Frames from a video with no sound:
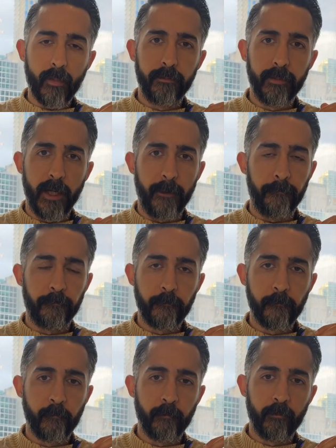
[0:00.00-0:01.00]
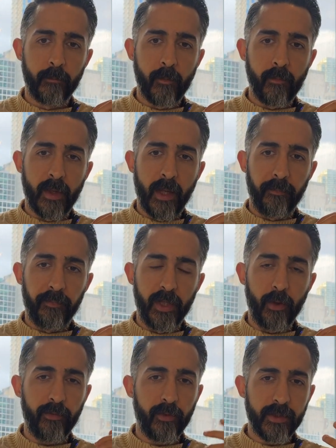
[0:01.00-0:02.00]
Yeah,
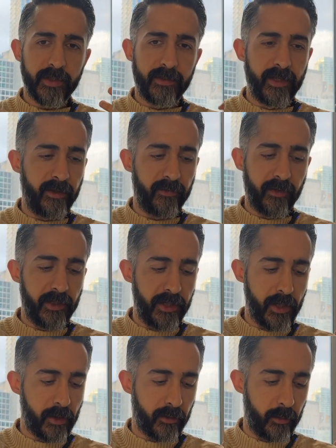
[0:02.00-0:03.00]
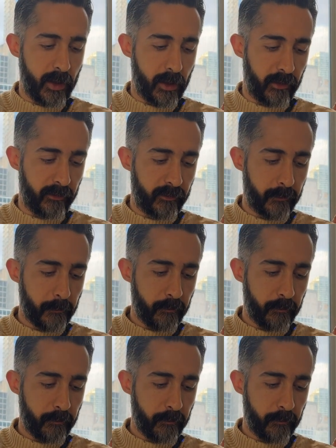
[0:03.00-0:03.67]
it also just tastes very young, to be honest.